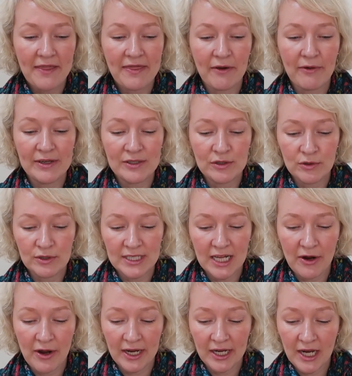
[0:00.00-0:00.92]
There is
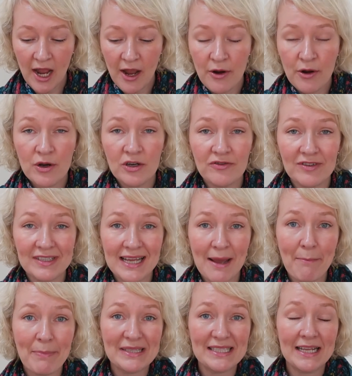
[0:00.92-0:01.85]
also a code for
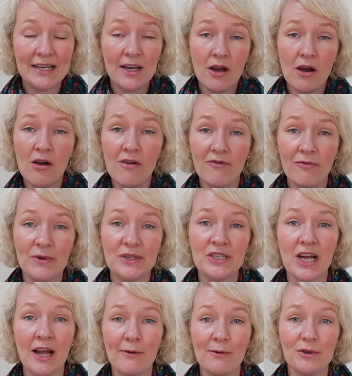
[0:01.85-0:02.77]
10% off,
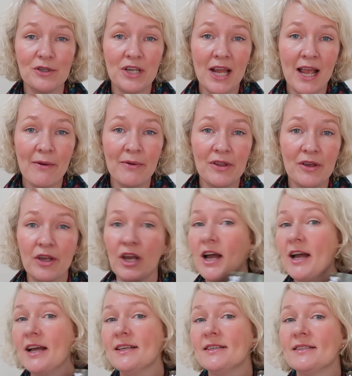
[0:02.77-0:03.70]
which I will share with you
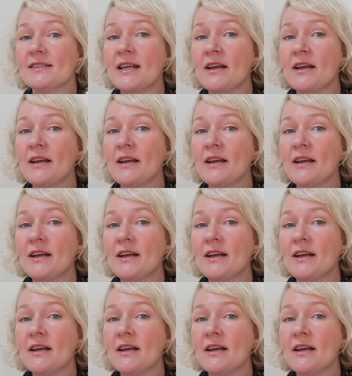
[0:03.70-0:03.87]
guys.